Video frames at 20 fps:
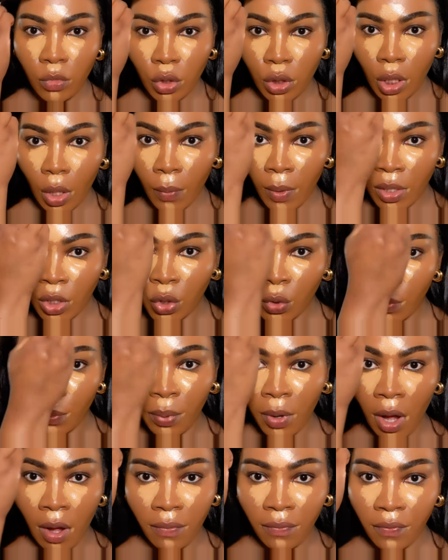Just going to
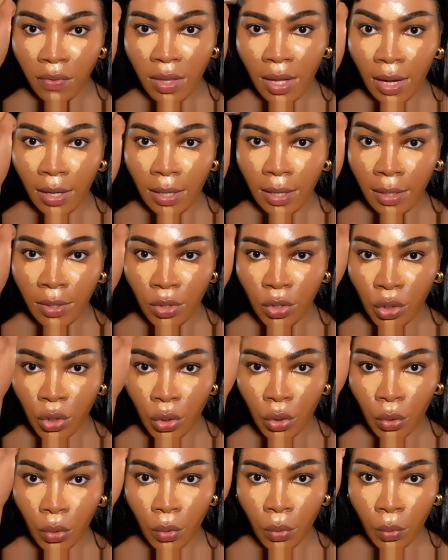buff that
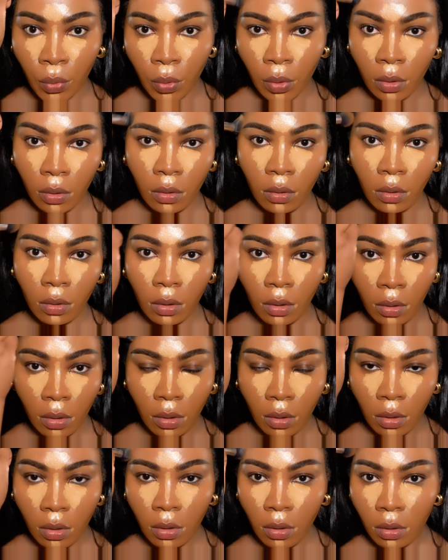into
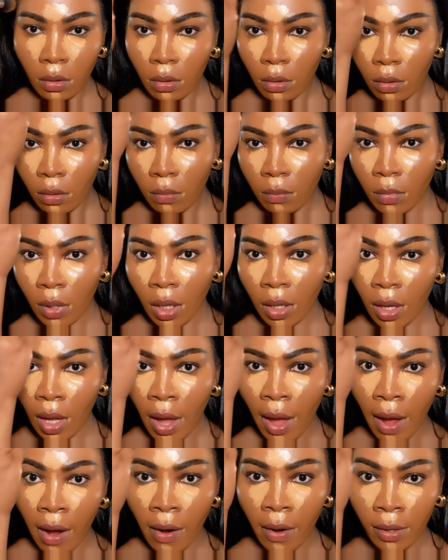my
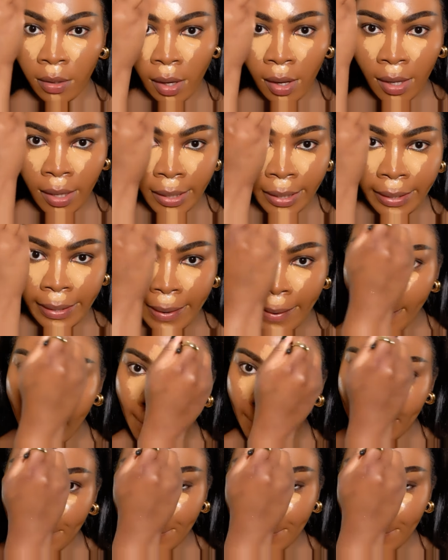hairline.